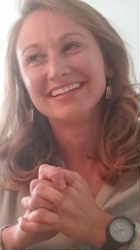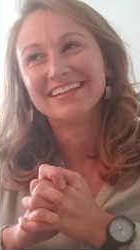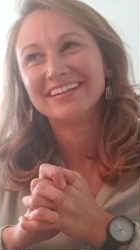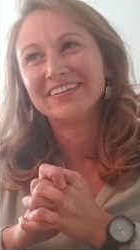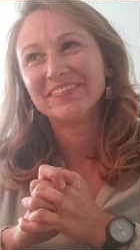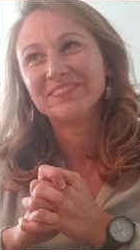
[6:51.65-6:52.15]

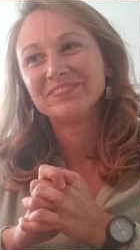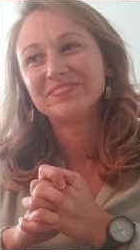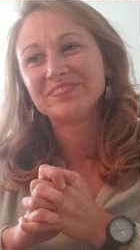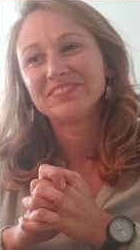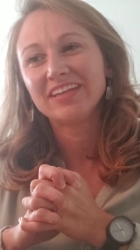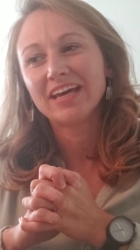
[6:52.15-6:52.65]
Um,
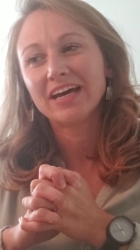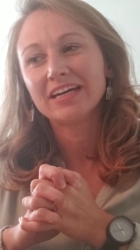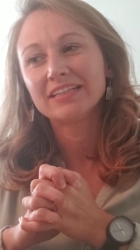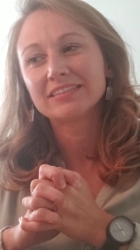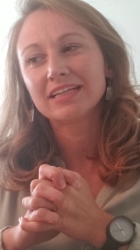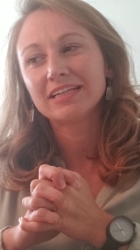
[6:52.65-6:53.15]
yeah,
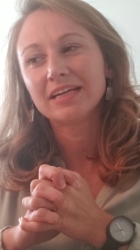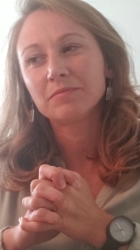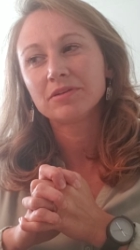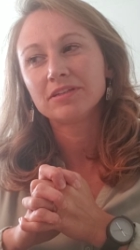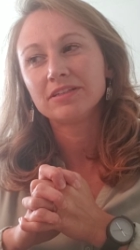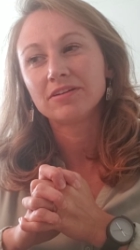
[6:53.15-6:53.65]
it's going to get
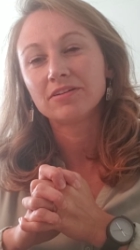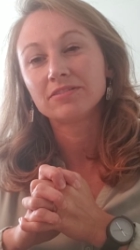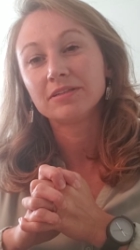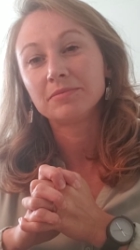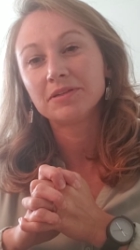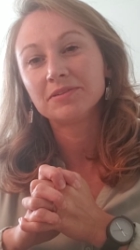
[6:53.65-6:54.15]
pretty gnarly, bro.